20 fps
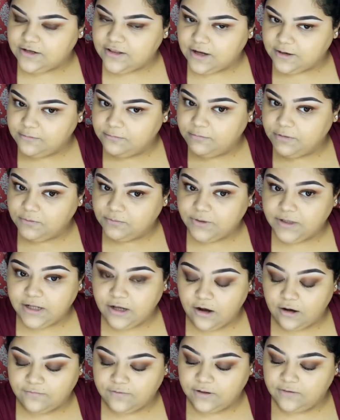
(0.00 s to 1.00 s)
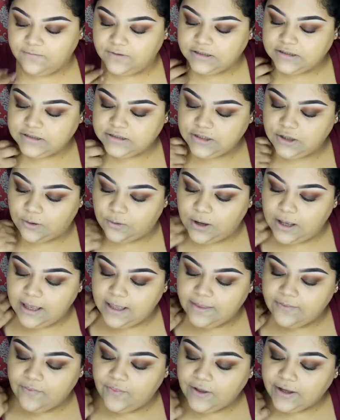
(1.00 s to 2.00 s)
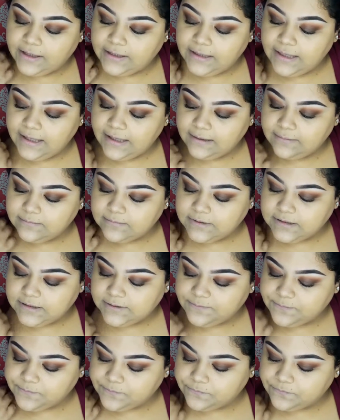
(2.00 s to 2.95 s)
that I'm gonna be reading off of. So the claims,